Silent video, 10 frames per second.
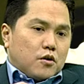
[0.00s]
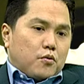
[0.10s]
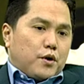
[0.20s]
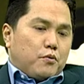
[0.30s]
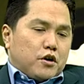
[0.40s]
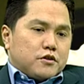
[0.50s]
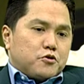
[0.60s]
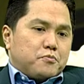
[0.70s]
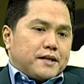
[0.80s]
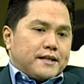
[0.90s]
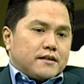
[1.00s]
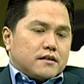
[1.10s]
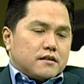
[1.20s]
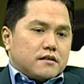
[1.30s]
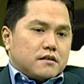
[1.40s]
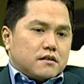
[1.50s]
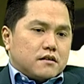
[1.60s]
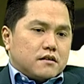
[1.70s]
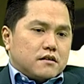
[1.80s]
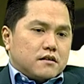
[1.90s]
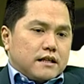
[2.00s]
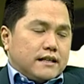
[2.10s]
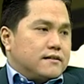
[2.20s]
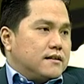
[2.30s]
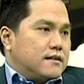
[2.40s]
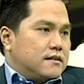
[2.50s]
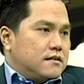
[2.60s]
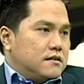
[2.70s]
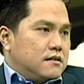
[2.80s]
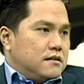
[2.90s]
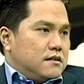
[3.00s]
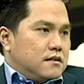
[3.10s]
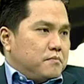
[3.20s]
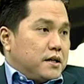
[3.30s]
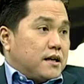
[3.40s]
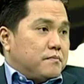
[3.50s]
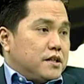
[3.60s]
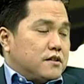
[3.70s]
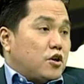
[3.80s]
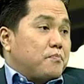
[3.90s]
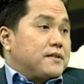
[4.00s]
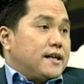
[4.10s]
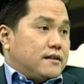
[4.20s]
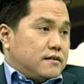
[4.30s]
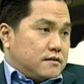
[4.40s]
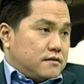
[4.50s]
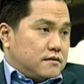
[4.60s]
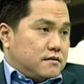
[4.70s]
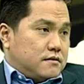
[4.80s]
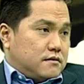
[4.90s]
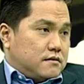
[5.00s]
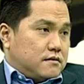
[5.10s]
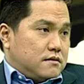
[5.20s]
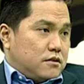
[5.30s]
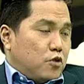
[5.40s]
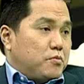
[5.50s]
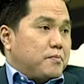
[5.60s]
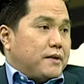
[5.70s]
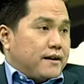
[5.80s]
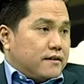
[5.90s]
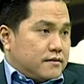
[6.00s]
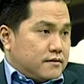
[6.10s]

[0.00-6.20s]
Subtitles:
we want to bring Inter become the top 10 global brand.